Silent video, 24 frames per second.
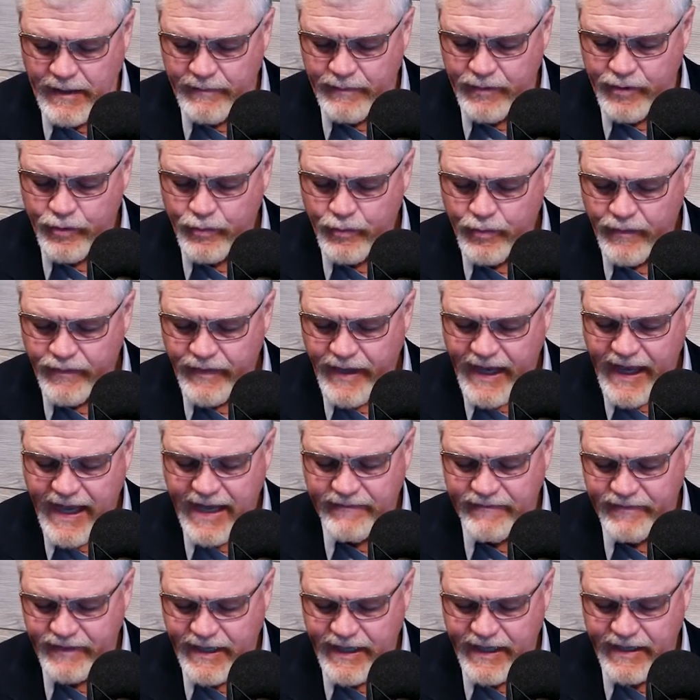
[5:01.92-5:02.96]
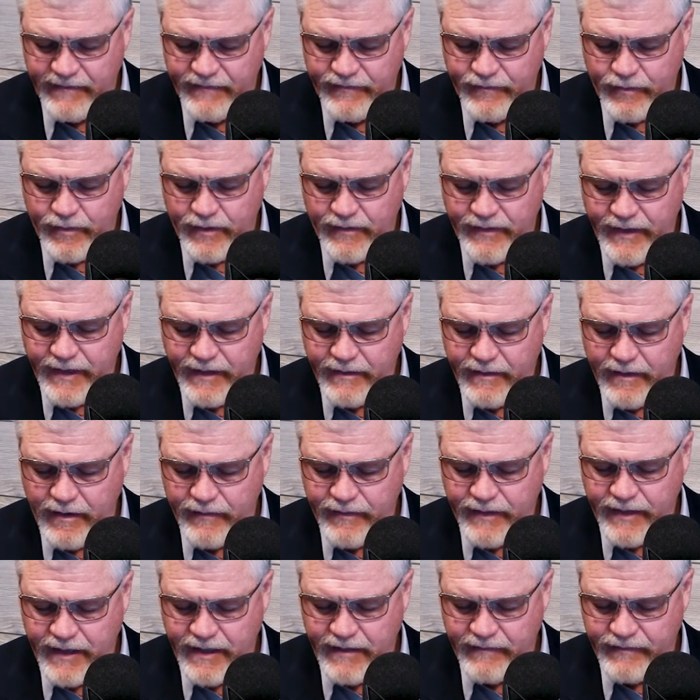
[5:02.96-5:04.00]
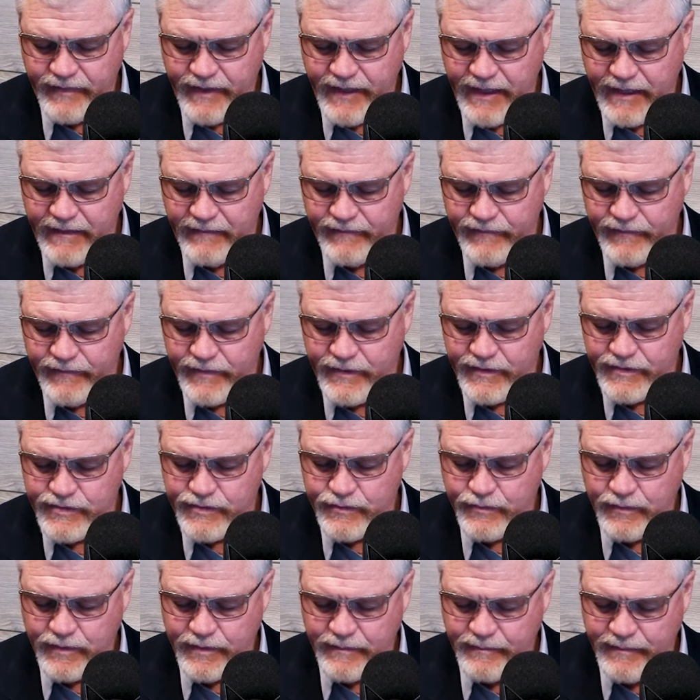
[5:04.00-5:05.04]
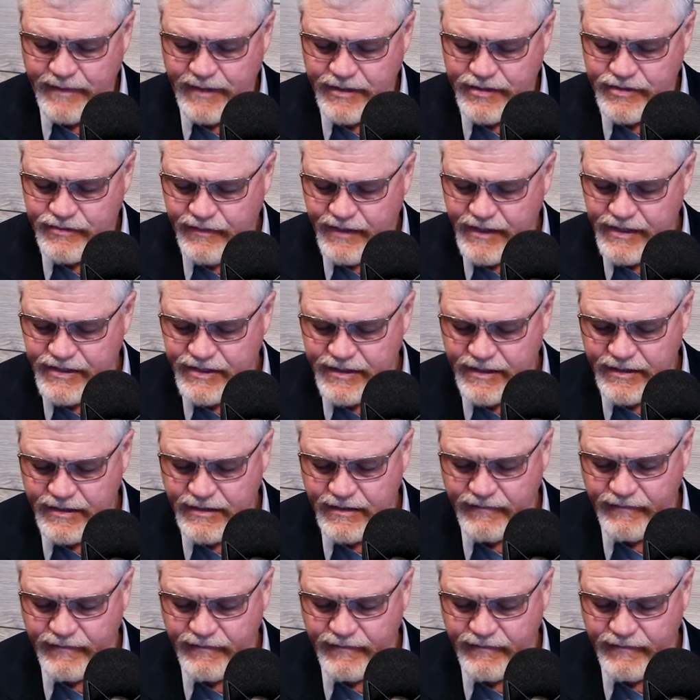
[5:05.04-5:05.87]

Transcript: Who are they advocating for? Are they advocating for the school administration,